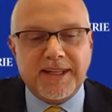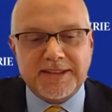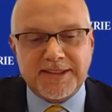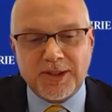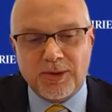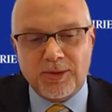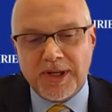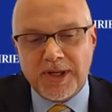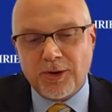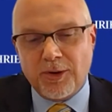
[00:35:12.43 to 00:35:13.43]
And so
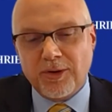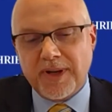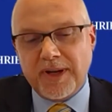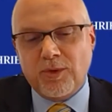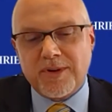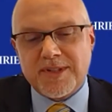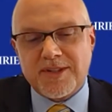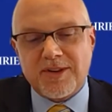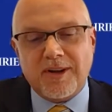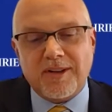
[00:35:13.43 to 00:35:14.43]
currently we're
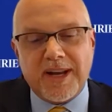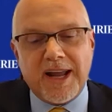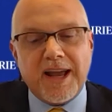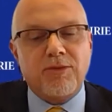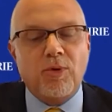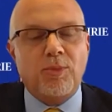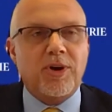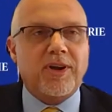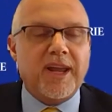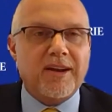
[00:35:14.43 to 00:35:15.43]
installing high
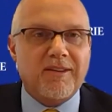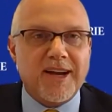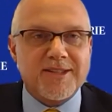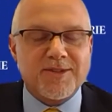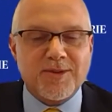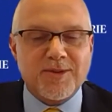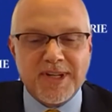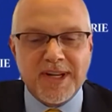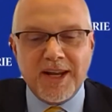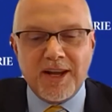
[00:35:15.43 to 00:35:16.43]
throughput
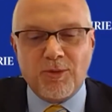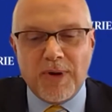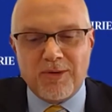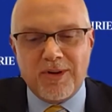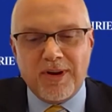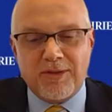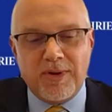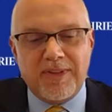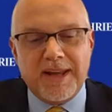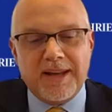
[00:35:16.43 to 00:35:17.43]
analyzers throughout
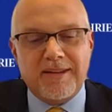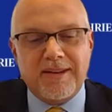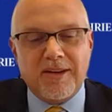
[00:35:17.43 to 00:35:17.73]
Guthrie that